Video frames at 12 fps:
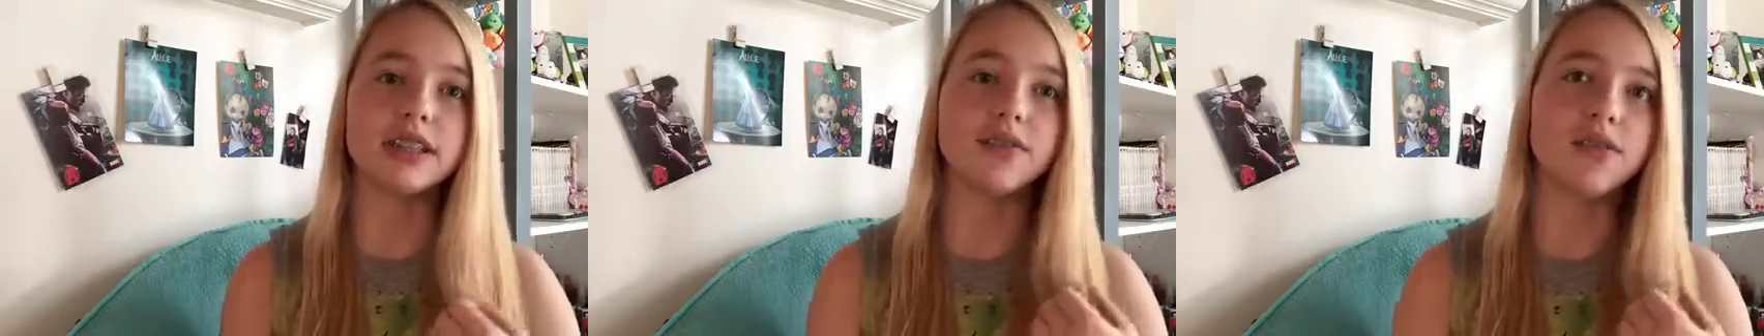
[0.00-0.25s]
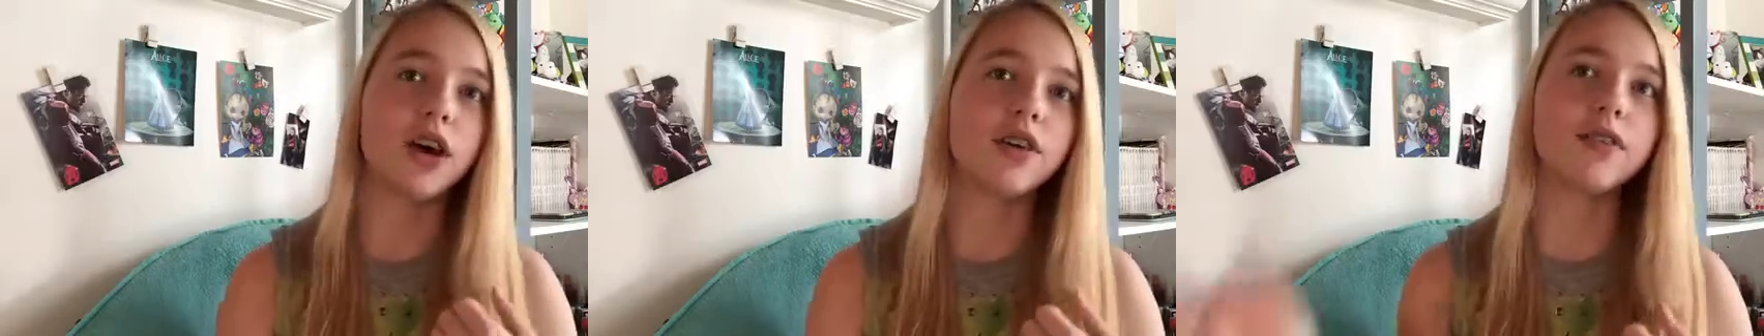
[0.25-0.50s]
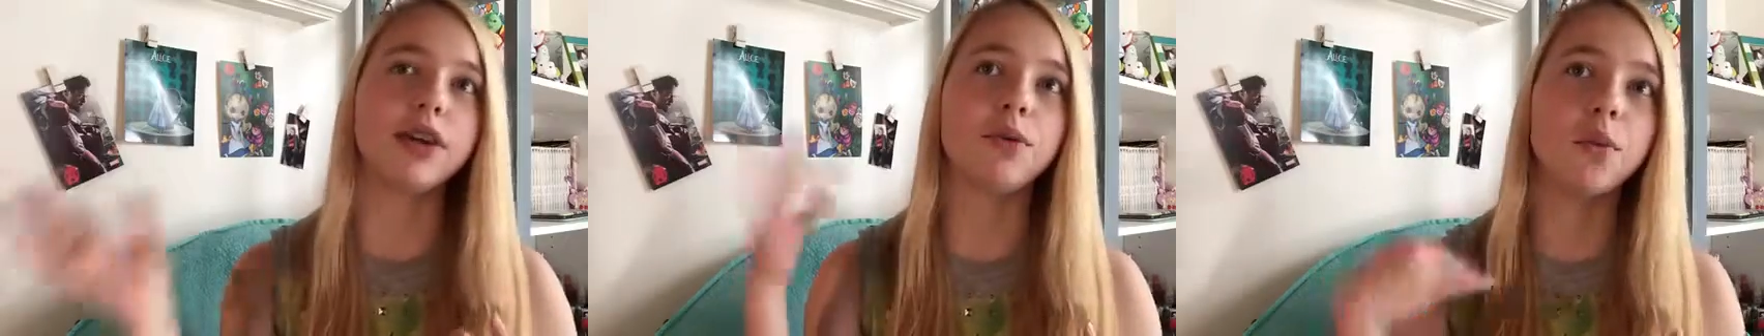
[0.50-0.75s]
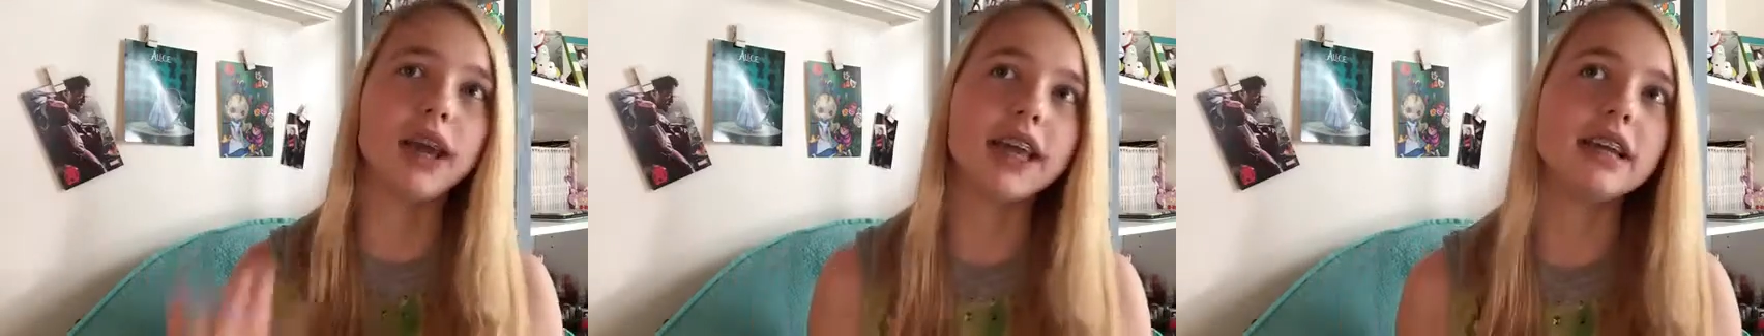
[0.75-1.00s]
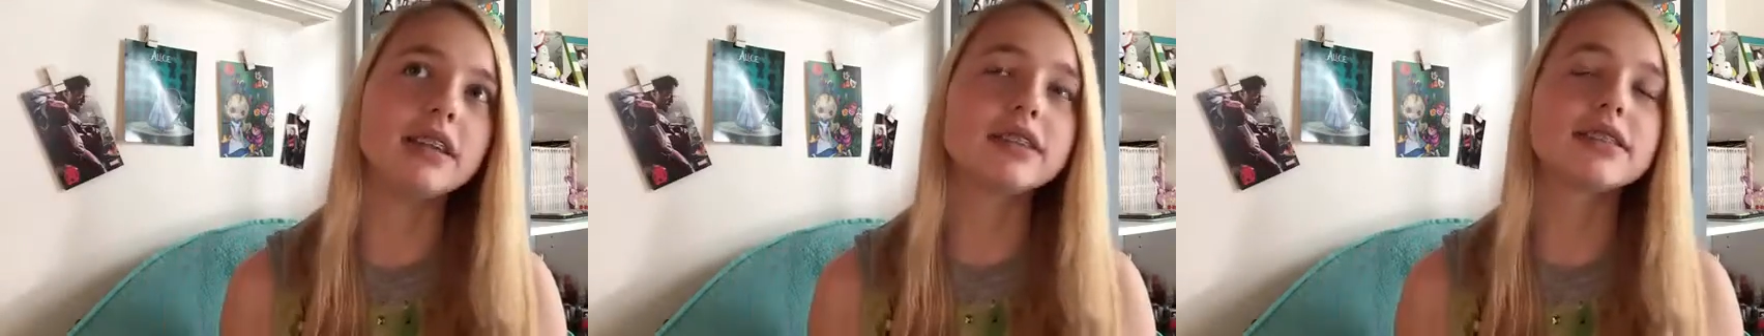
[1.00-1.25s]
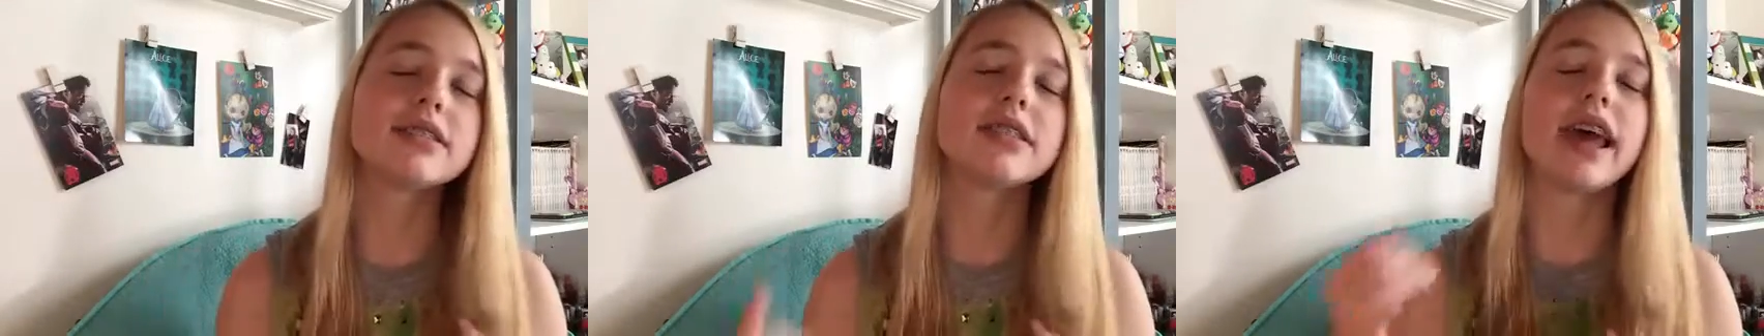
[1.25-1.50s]
involving
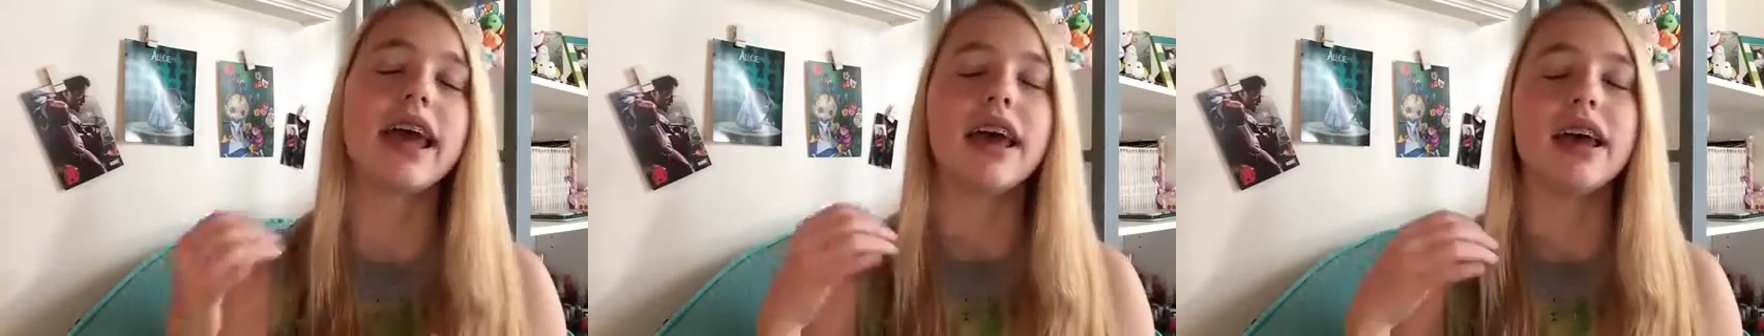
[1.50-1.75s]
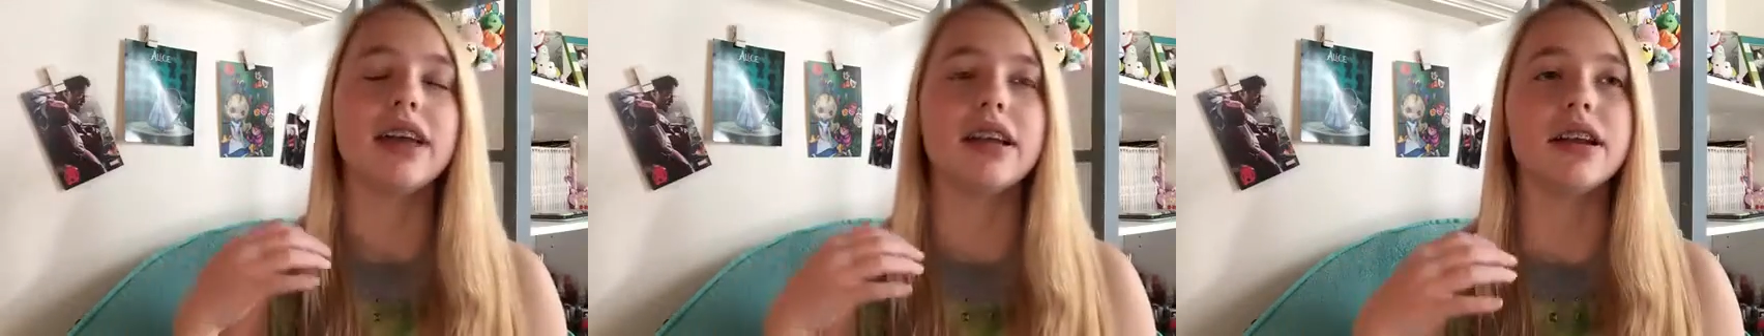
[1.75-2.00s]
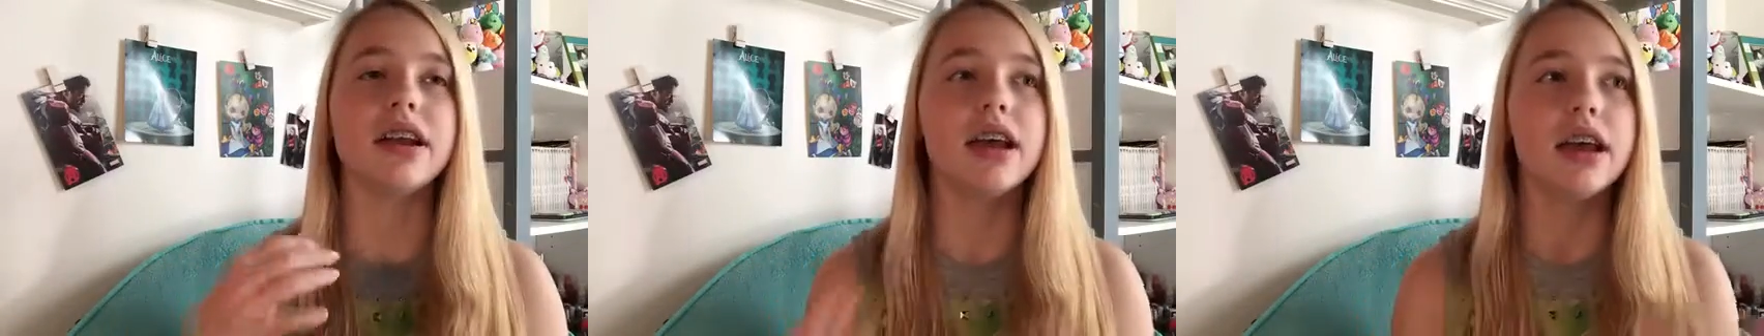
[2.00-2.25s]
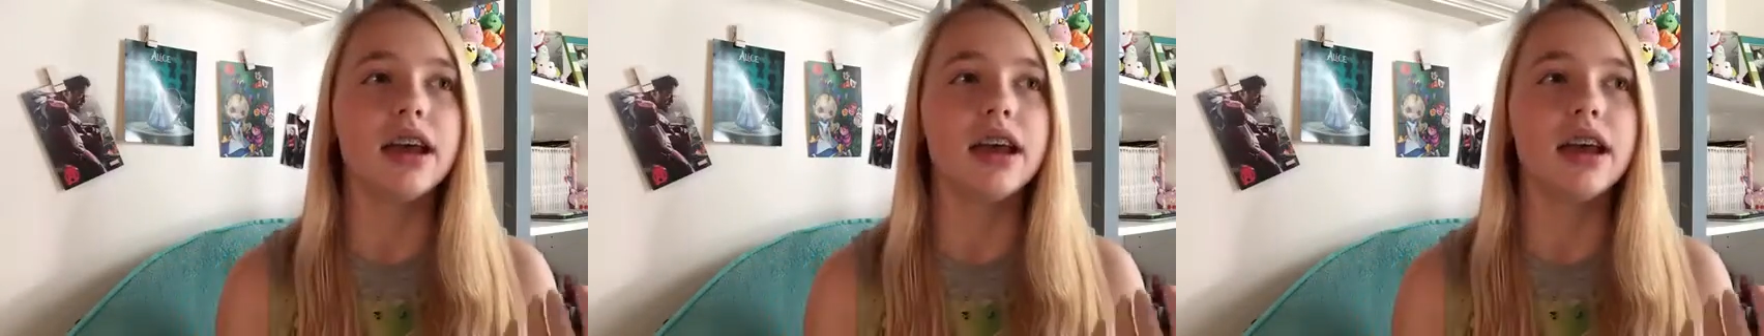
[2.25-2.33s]
weights, and